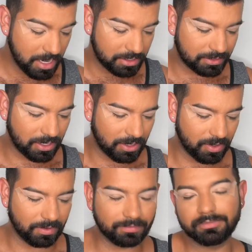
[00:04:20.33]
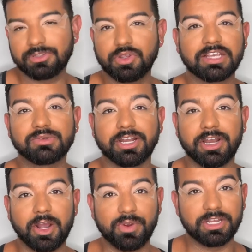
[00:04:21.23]
So you guys already
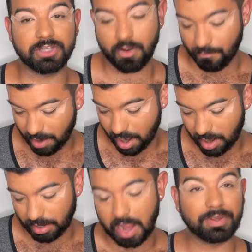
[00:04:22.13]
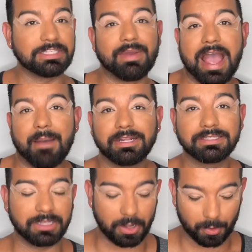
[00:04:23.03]
know, we just go for it and we see what
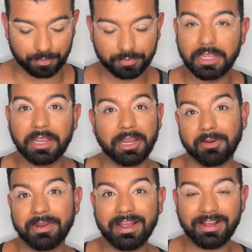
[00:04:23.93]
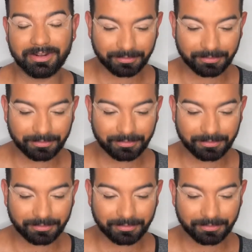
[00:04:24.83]
happens. So here we go.